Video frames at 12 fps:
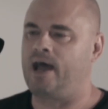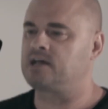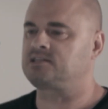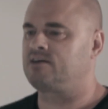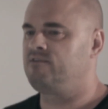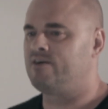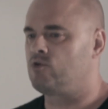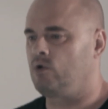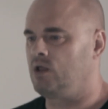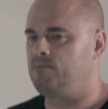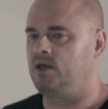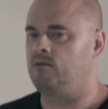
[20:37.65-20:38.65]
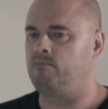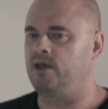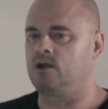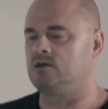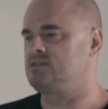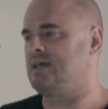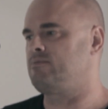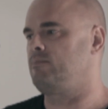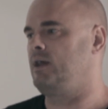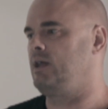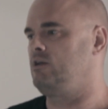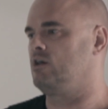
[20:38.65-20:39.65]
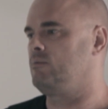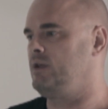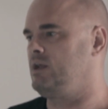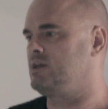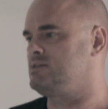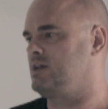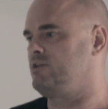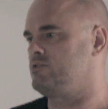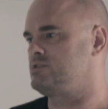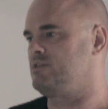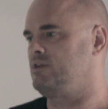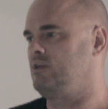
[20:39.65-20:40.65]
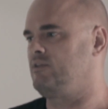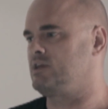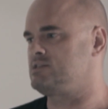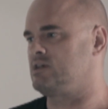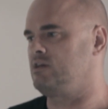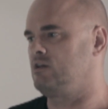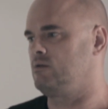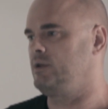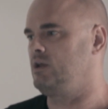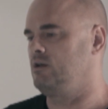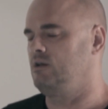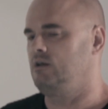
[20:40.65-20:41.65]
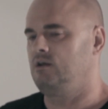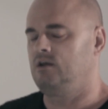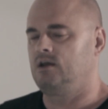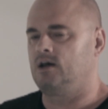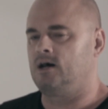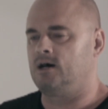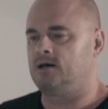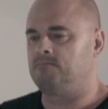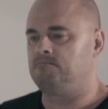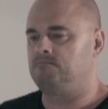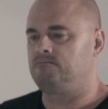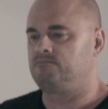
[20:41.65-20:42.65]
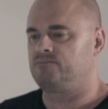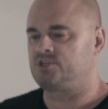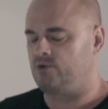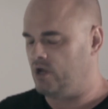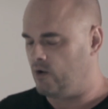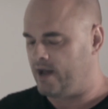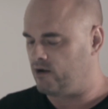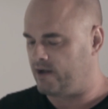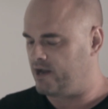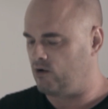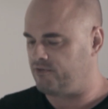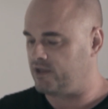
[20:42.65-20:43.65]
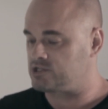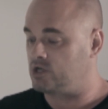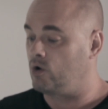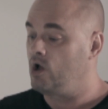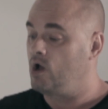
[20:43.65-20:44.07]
past I've never really been big on Tampa Bay Derby contenders in the Kentucky Derby. So no, I don't think so.